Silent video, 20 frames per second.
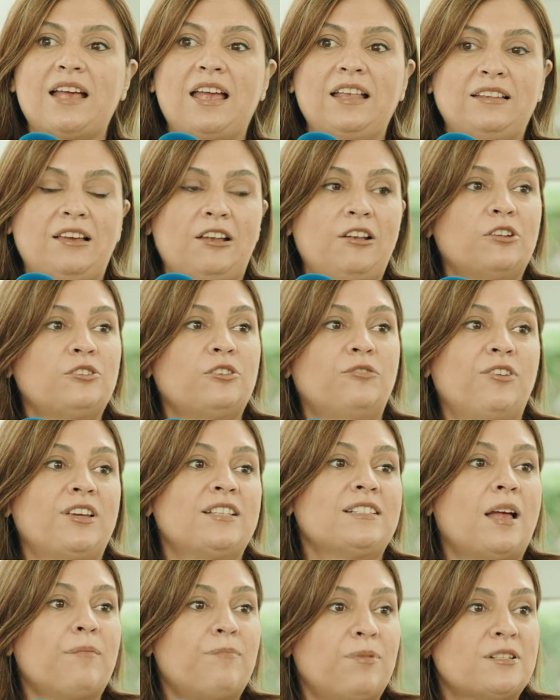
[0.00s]
and a lot of
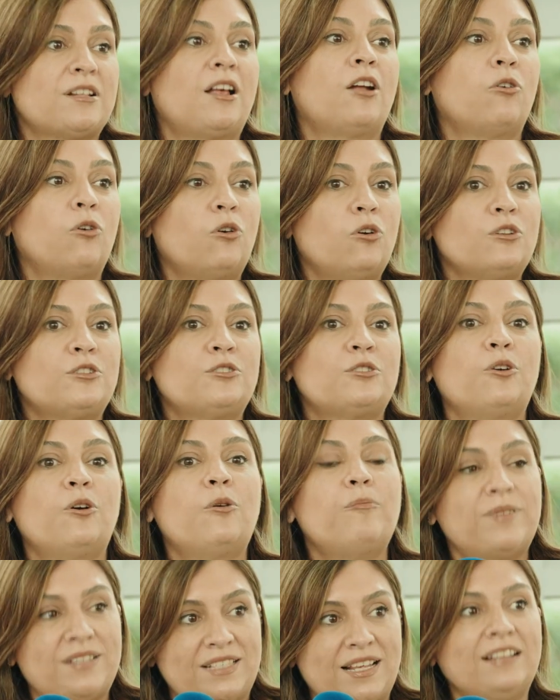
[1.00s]
examples are
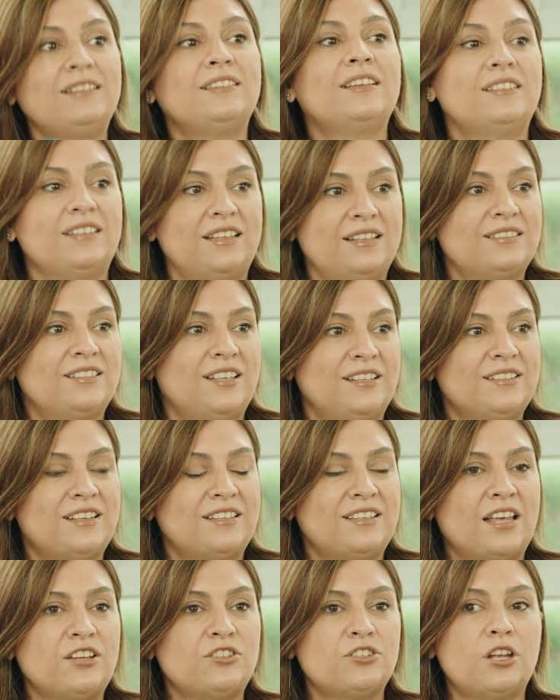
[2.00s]
also presented in the
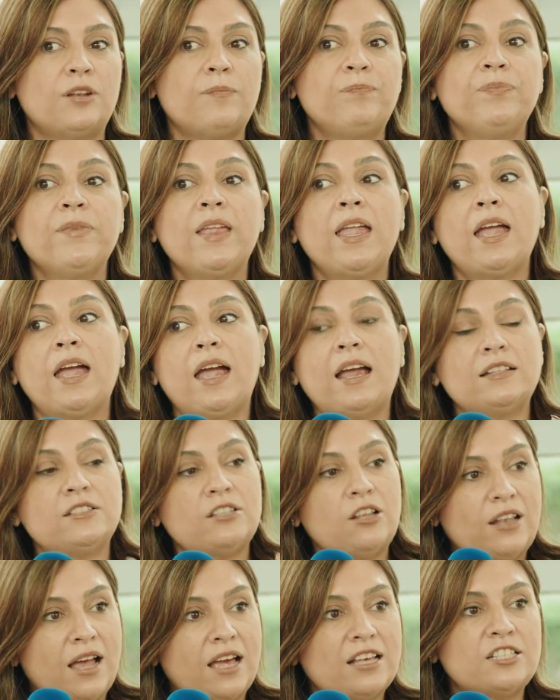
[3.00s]
session. And
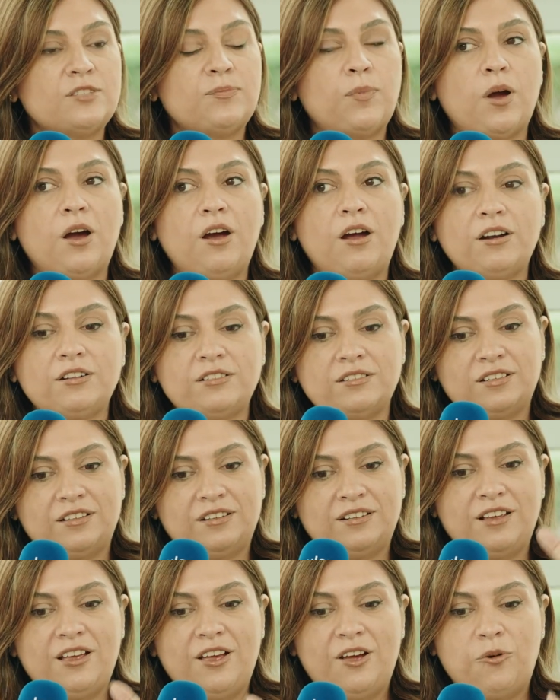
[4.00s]
the last part,
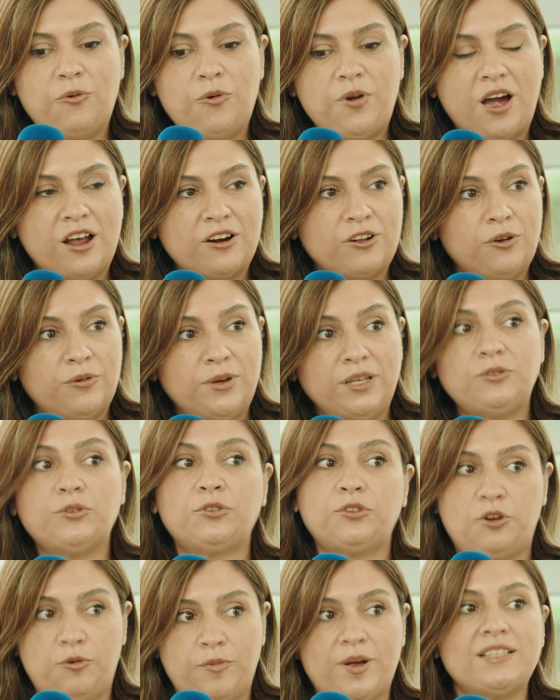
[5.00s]
we are going to
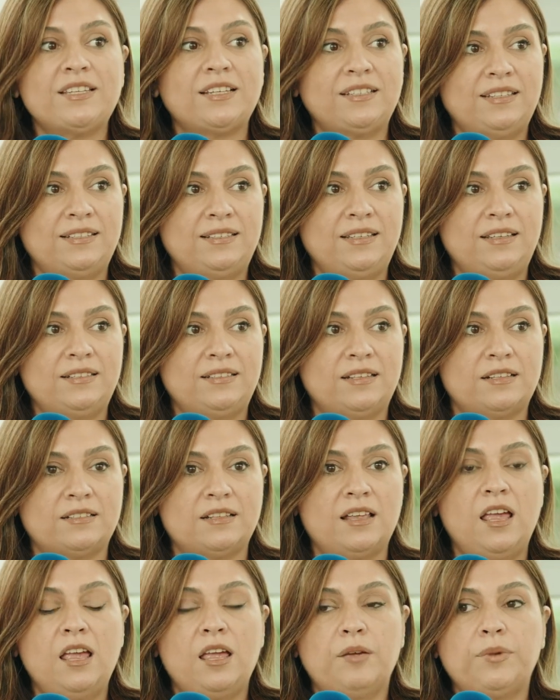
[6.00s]
the rheumatic diseases,
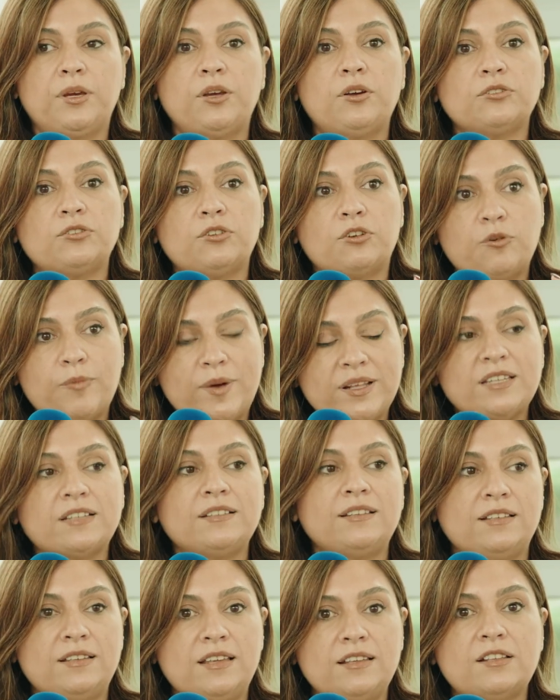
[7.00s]
because the
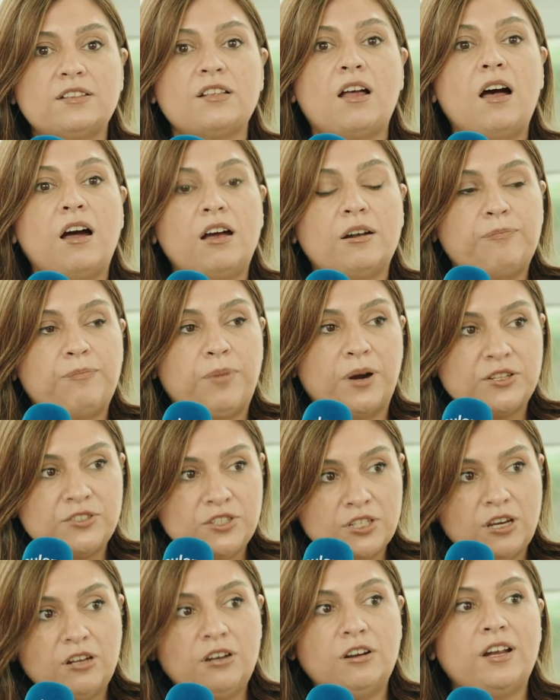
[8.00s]
rheumatic diseases are
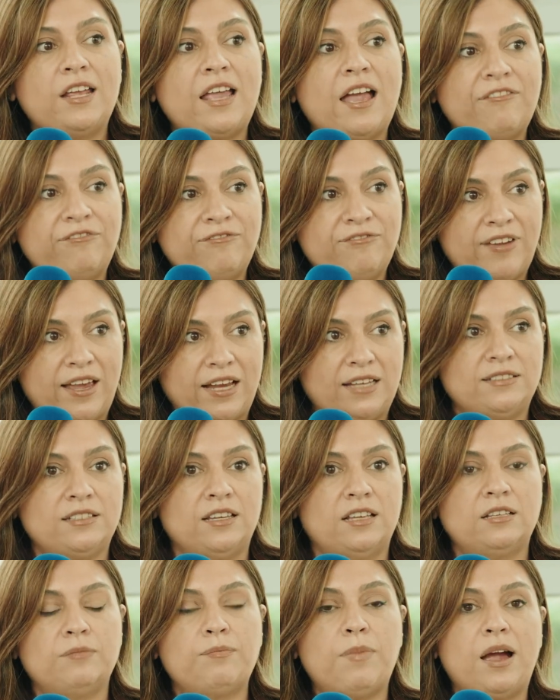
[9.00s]
particularly
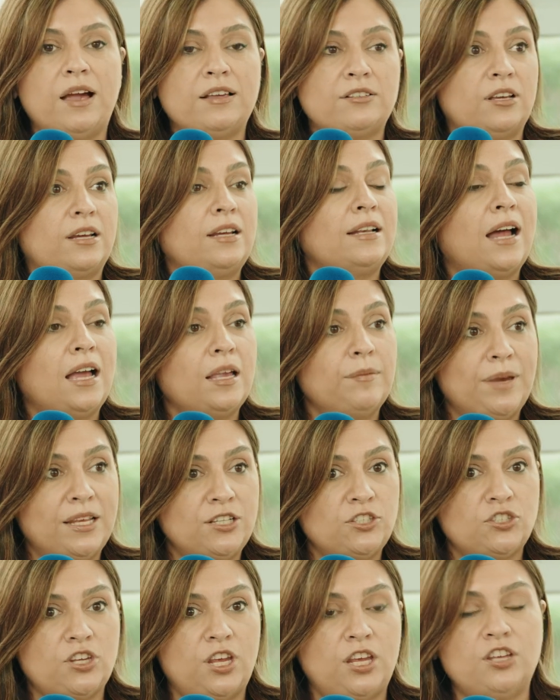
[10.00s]
affected by the
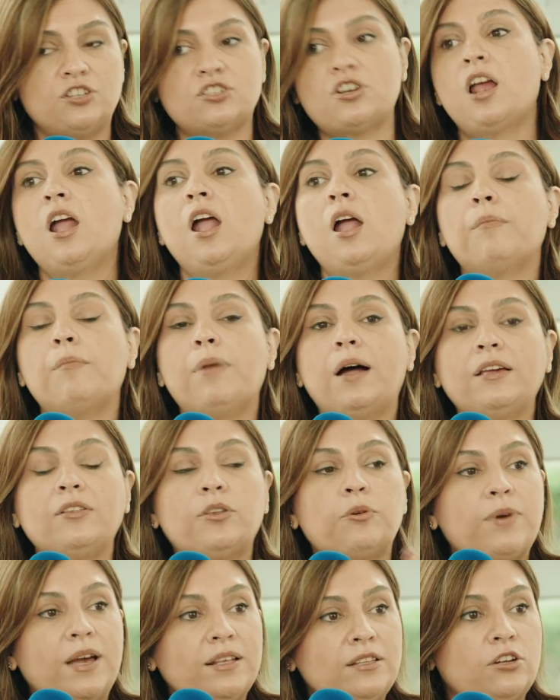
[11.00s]
climate change, by
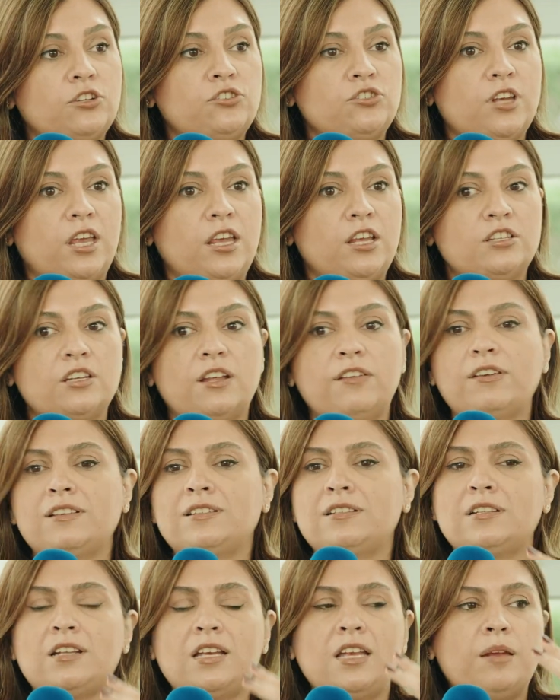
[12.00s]
the weather change,
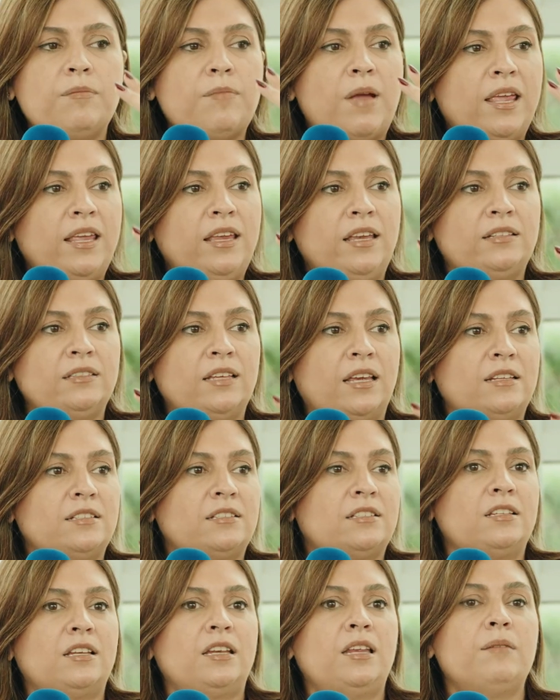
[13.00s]
extreme heat,
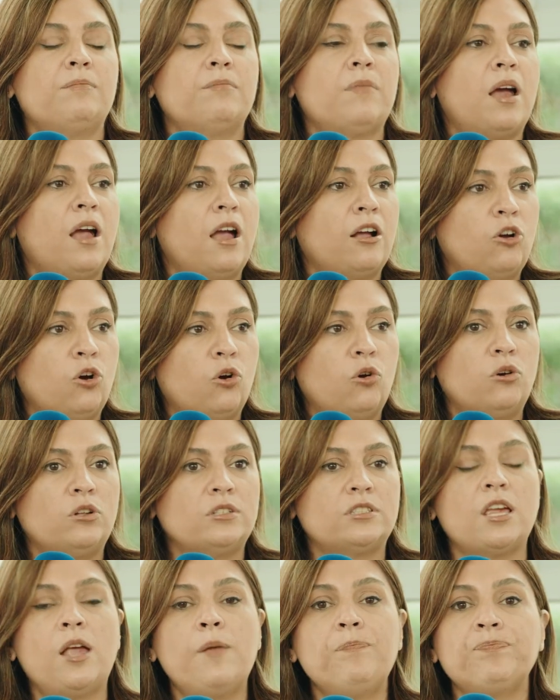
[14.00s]
extreme cold,